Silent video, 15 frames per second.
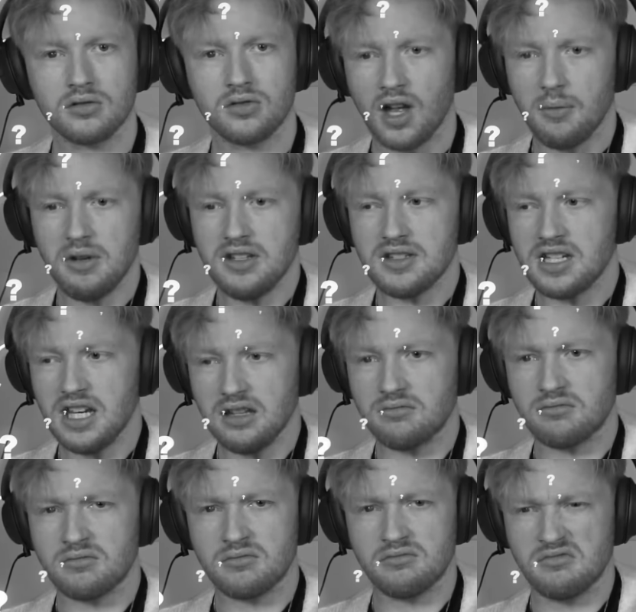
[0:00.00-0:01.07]
That means he
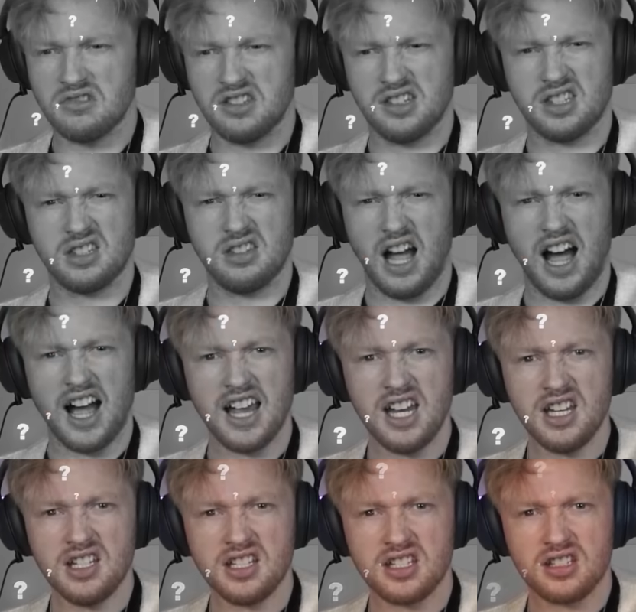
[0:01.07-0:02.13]

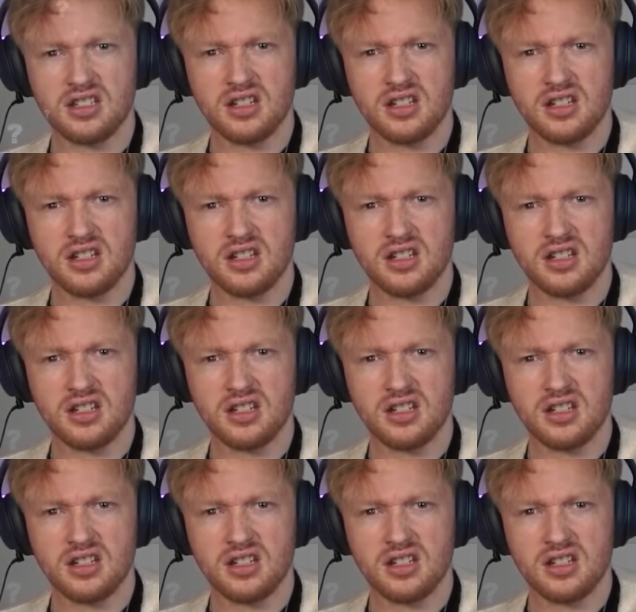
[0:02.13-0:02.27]
dies?